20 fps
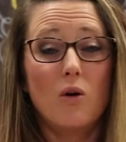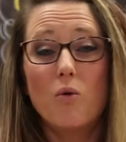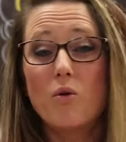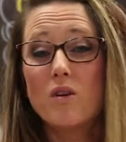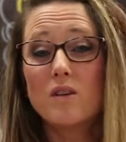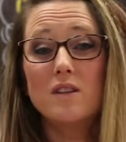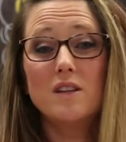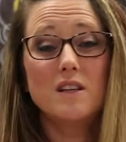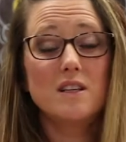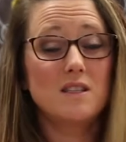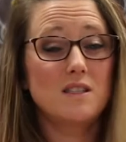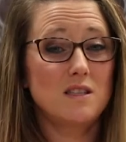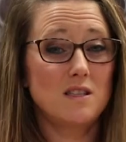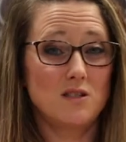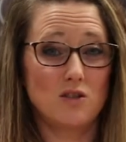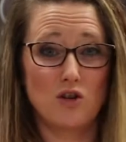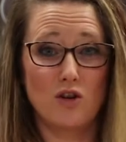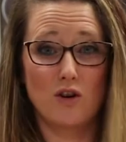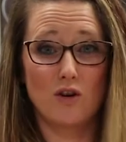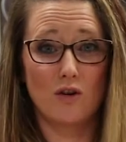Or
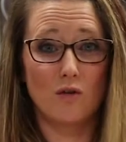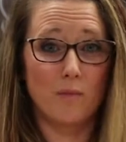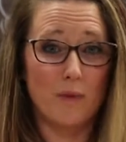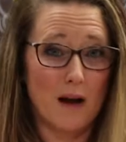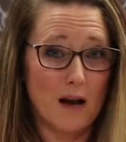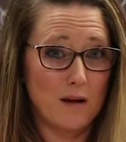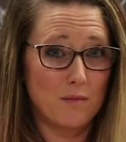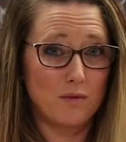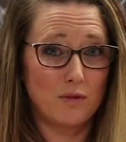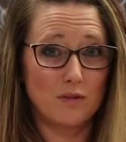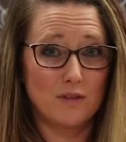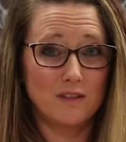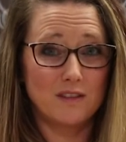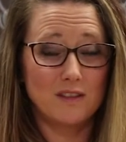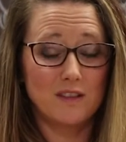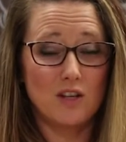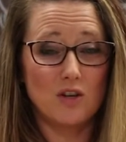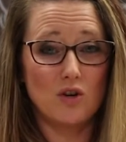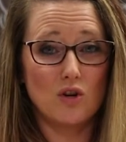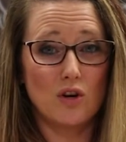listen to your Bible,
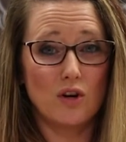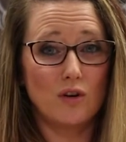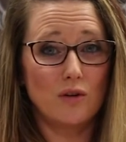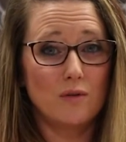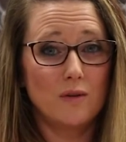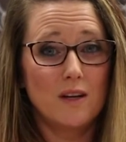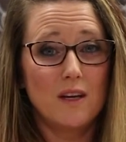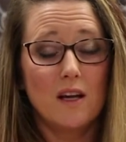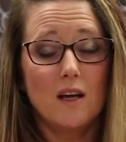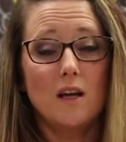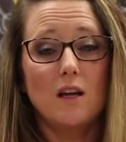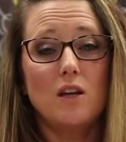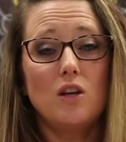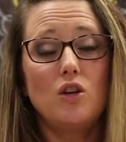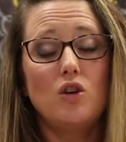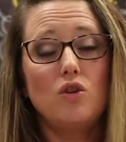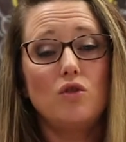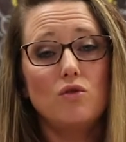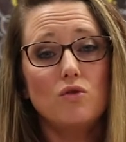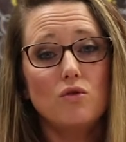you know.
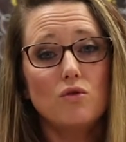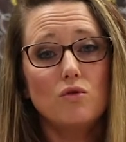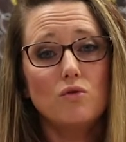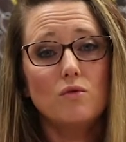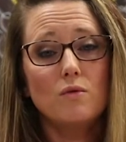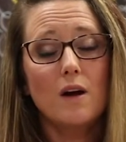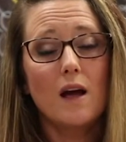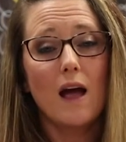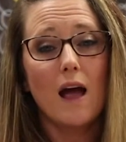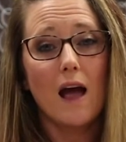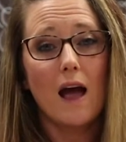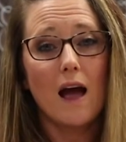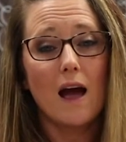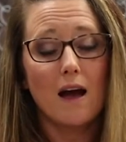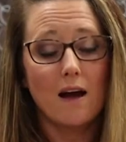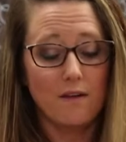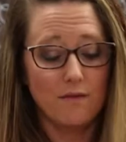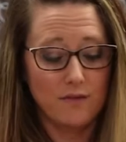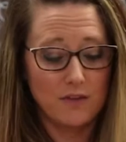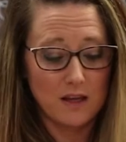You
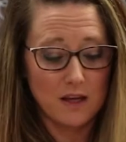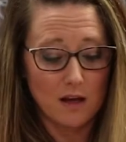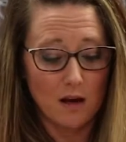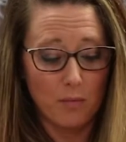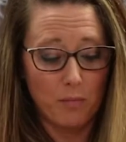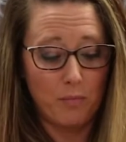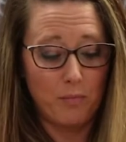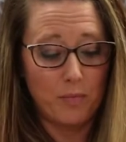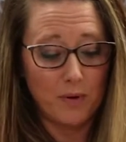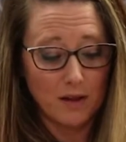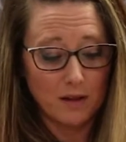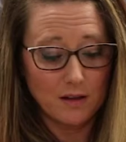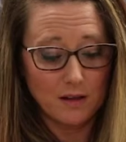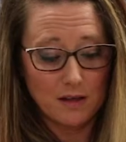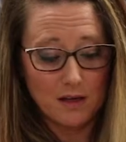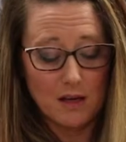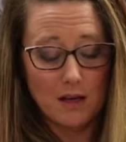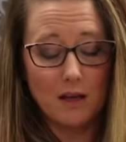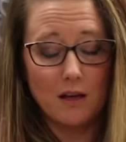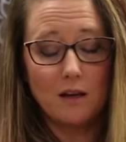have the
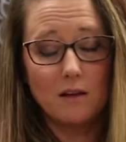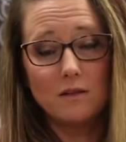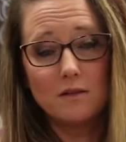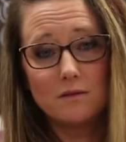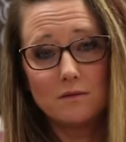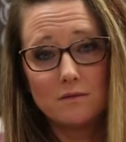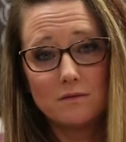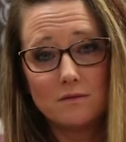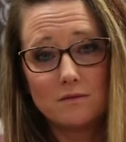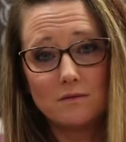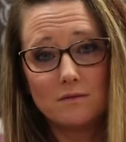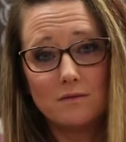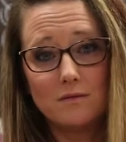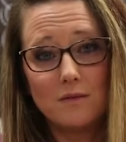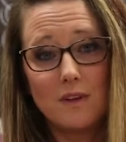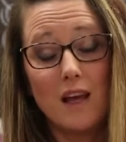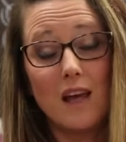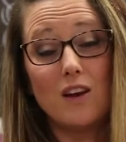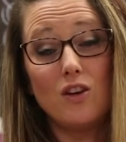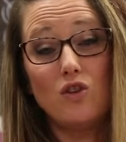ability
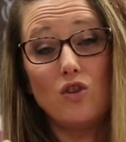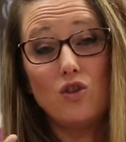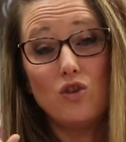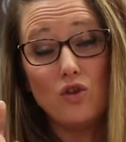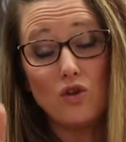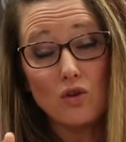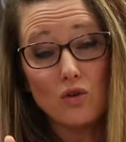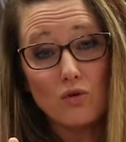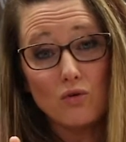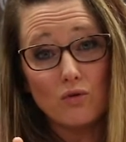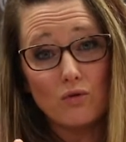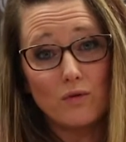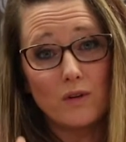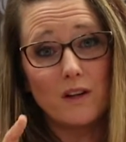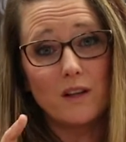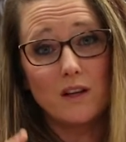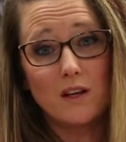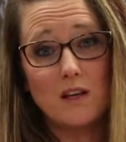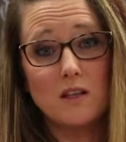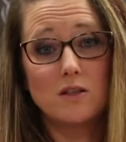and you
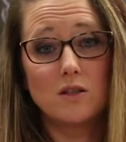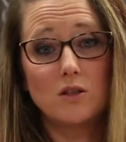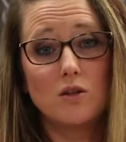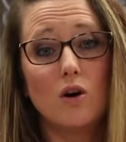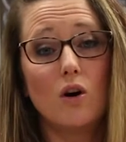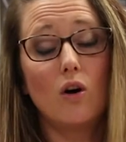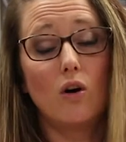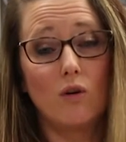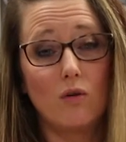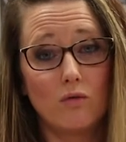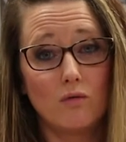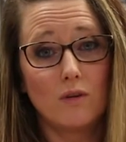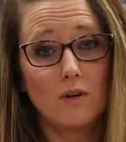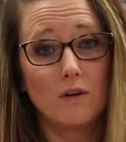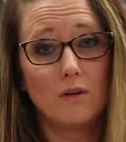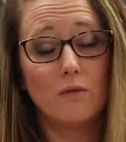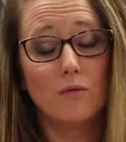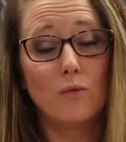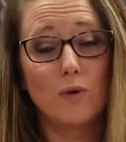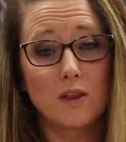need to know
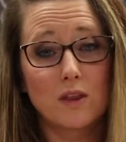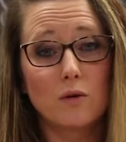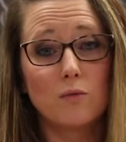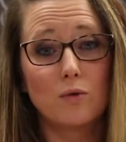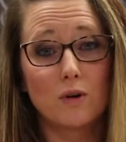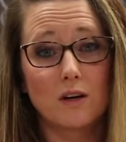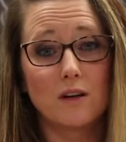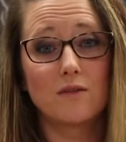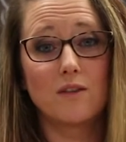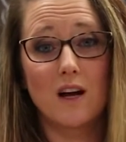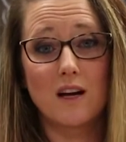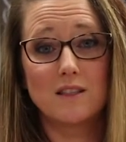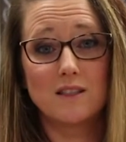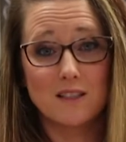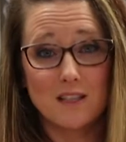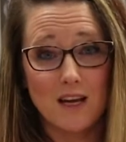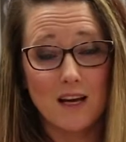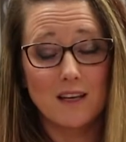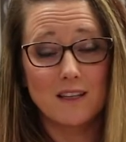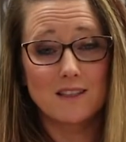what the Word of God
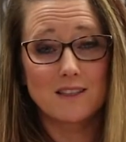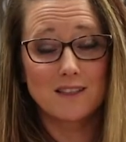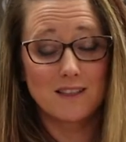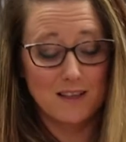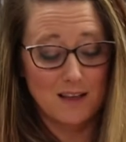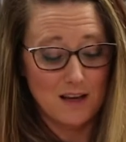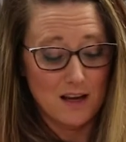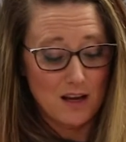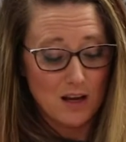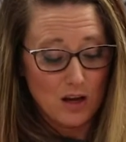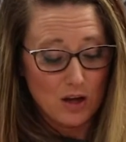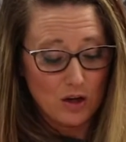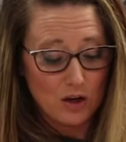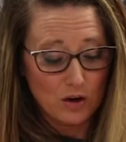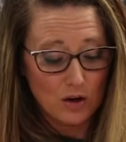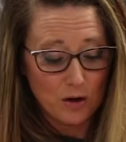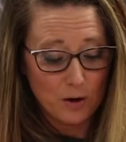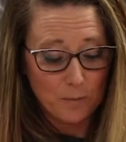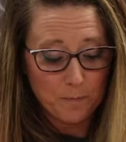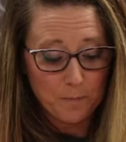says.
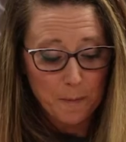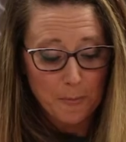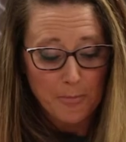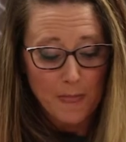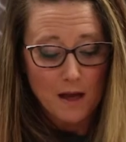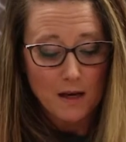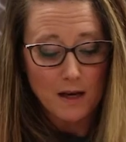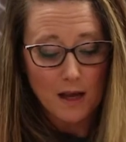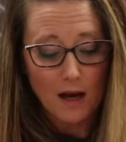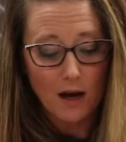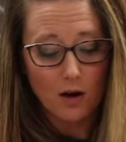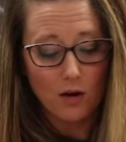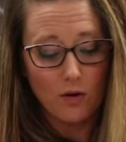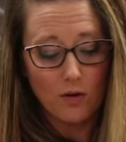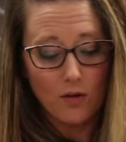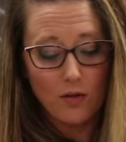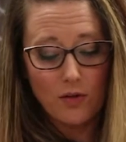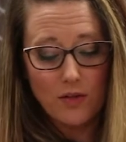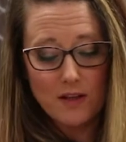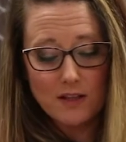You know, Now,
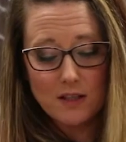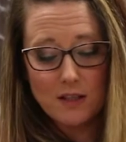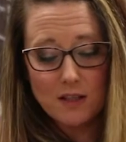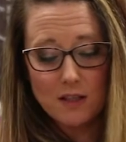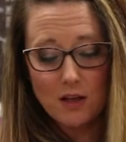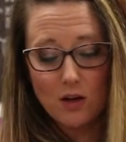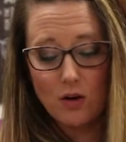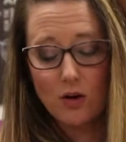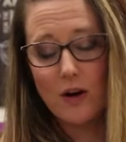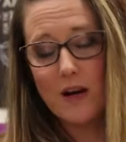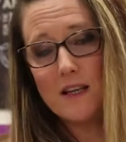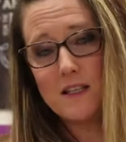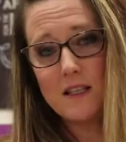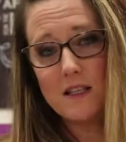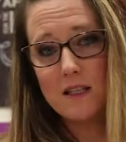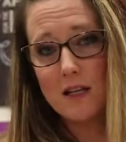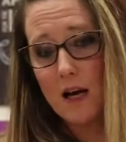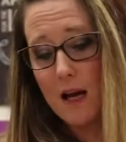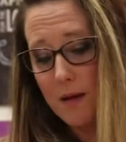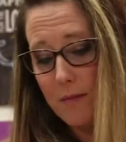this is a
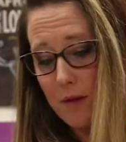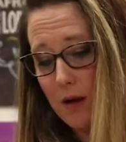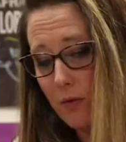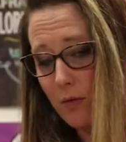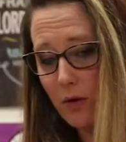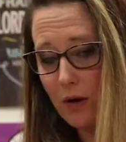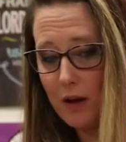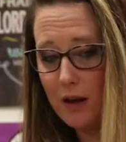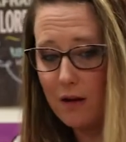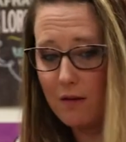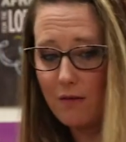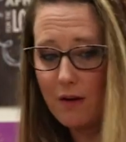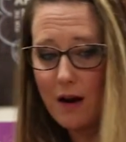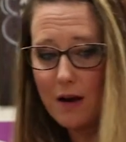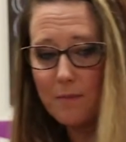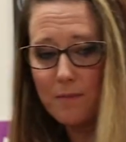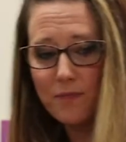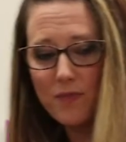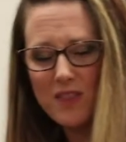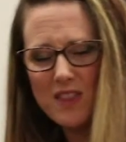crazy time that we're in, right?